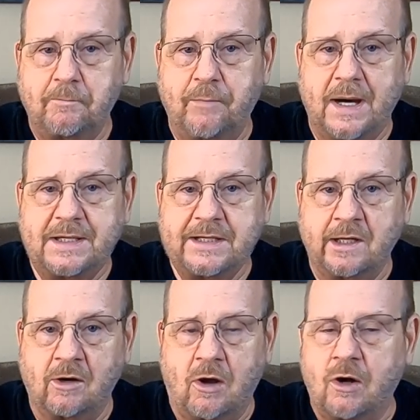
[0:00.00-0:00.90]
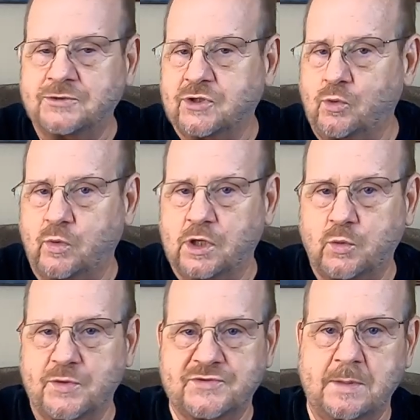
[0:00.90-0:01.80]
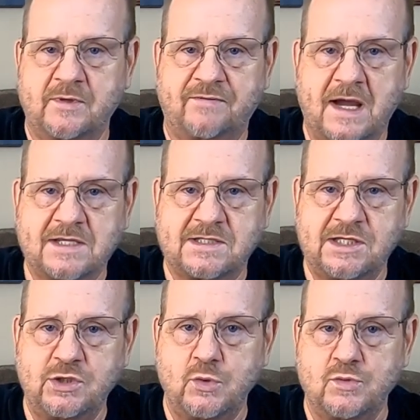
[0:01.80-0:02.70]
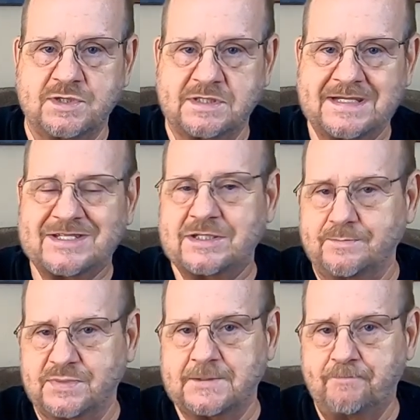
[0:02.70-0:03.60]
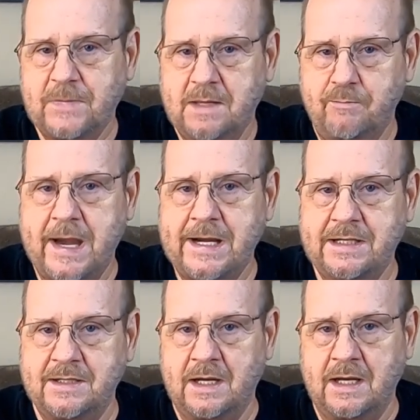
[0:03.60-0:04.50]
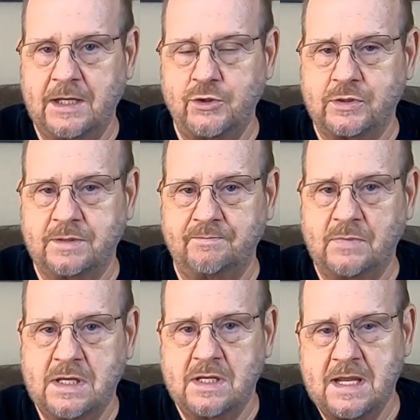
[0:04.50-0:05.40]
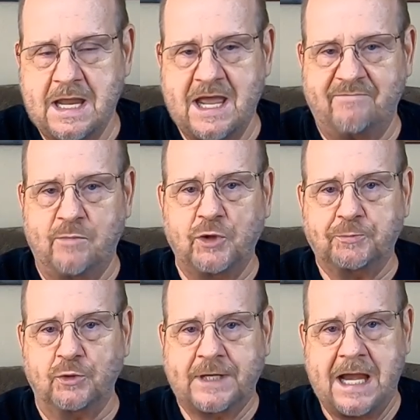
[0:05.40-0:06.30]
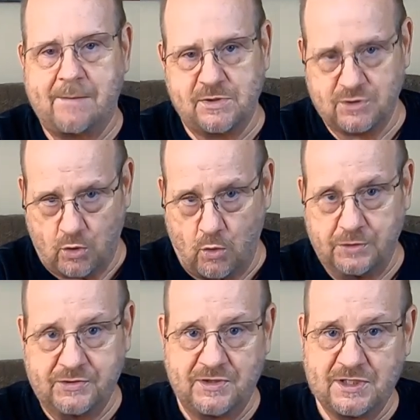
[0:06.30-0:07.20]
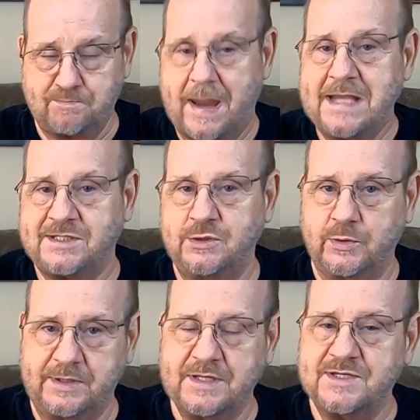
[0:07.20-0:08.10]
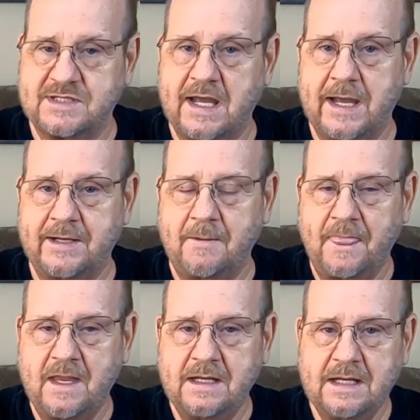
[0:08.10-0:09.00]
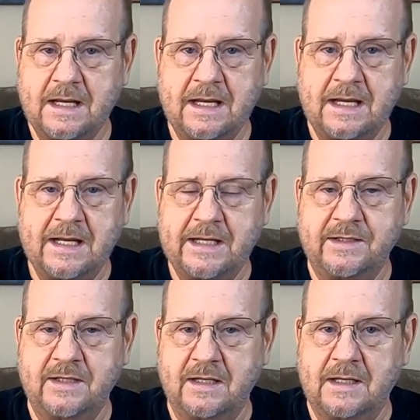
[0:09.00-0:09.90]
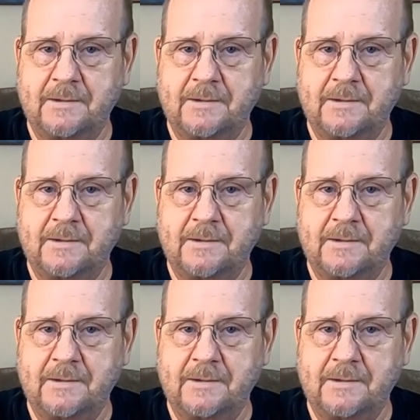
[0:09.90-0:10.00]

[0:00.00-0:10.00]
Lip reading: but it'll also work with some of Hiseeu's systems, meaning you can have multiple cameras go into this base unit inside, and